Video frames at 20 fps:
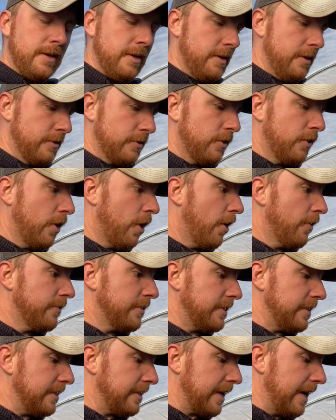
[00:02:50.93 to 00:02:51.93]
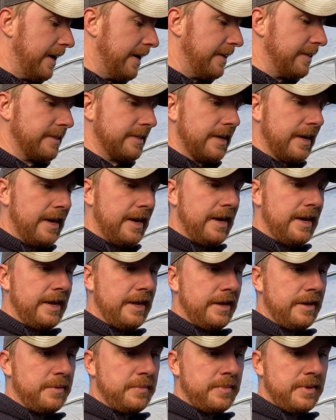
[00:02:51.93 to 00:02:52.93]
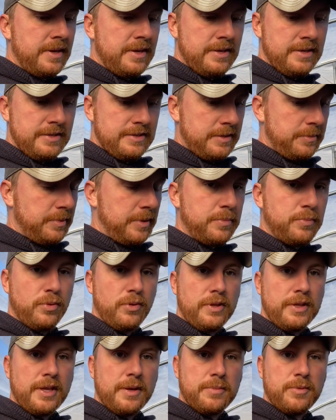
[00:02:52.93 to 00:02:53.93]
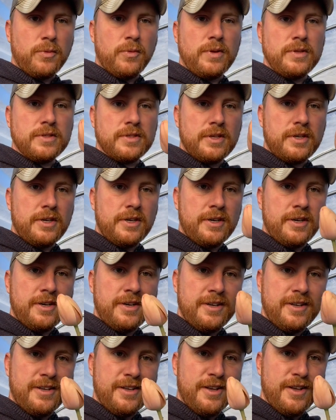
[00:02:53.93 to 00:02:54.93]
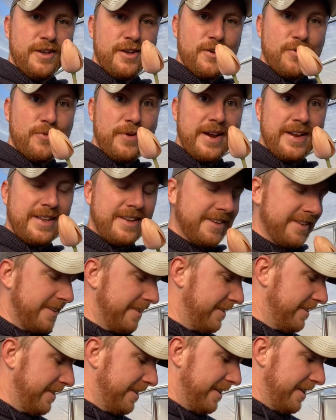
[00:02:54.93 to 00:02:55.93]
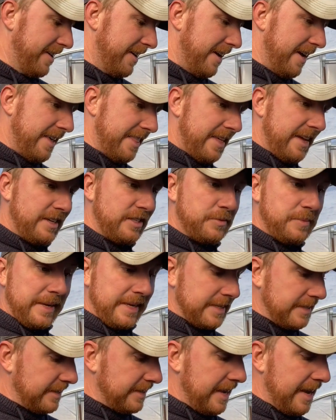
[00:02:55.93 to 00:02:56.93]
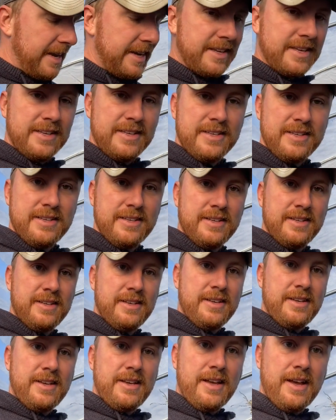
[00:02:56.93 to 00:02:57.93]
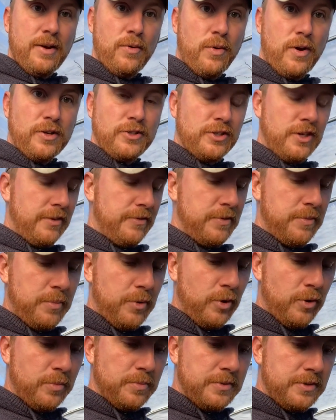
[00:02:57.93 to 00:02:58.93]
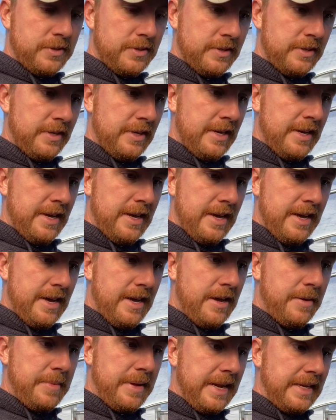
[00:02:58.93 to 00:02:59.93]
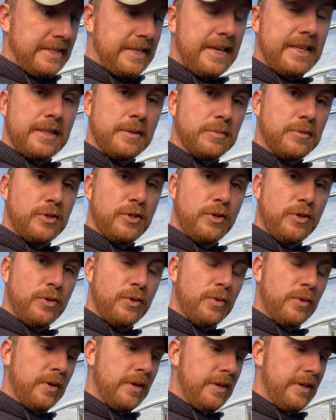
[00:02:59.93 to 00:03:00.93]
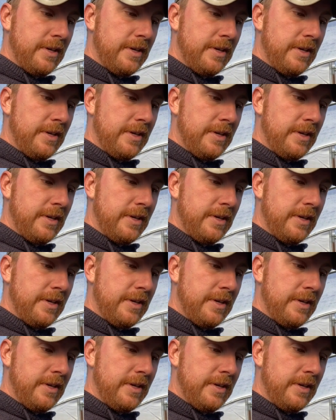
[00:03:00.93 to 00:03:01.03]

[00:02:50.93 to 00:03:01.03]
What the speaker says: So to harvest these guys, I am simply pulling up the ones that are ready, and I just make a stack. I wash off the bulbs, and I take them to